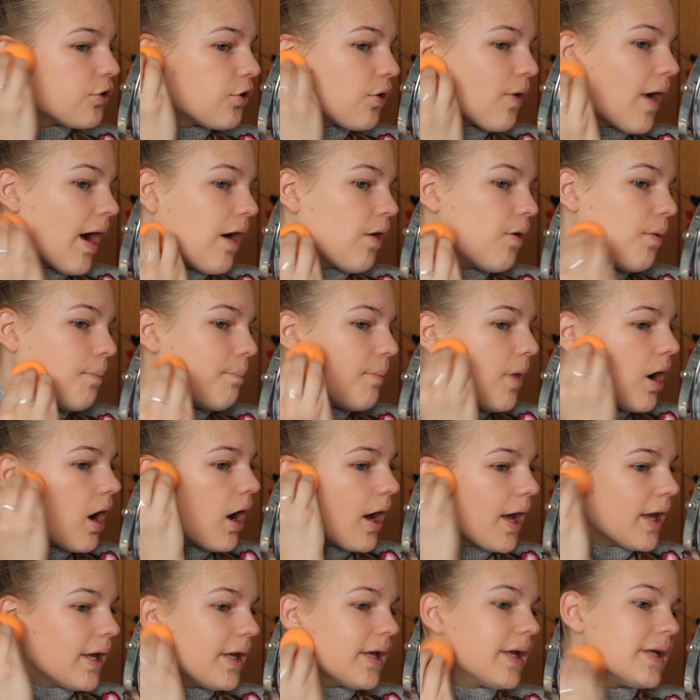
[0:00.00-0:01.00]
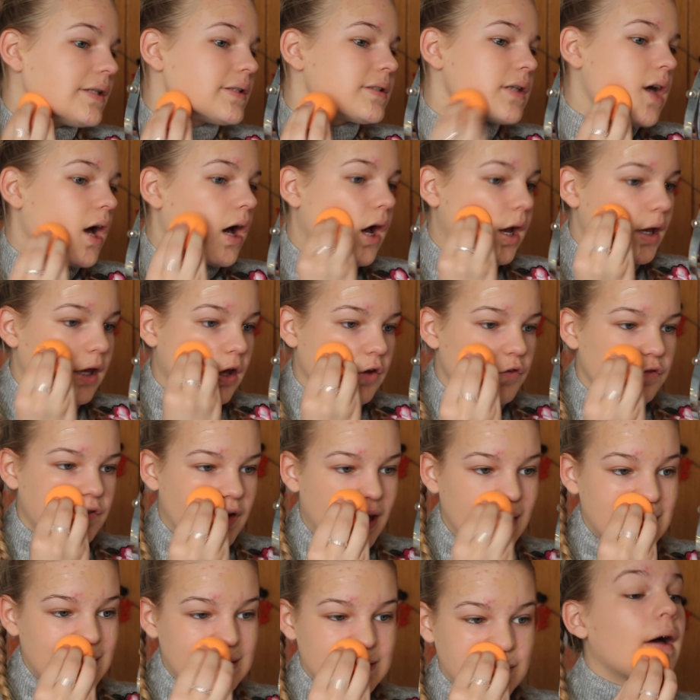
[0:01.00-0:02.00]
throughout my entire
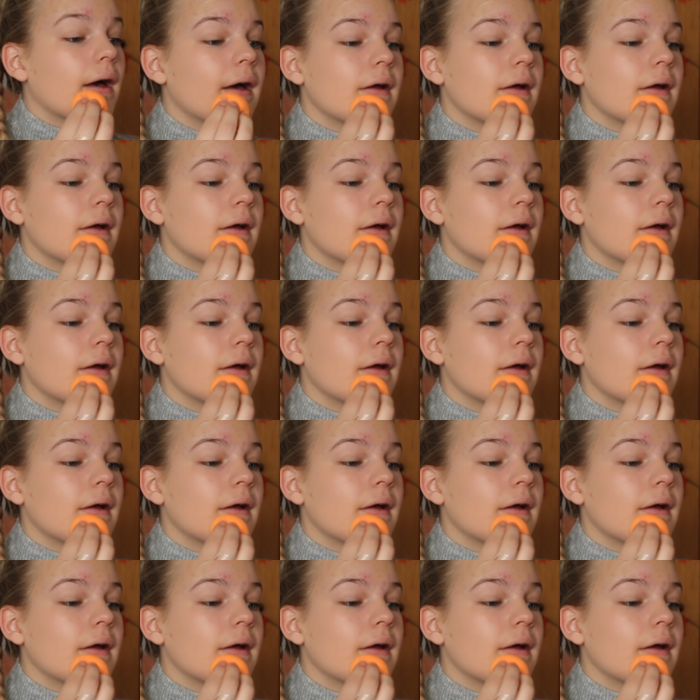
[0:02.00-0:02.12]
face.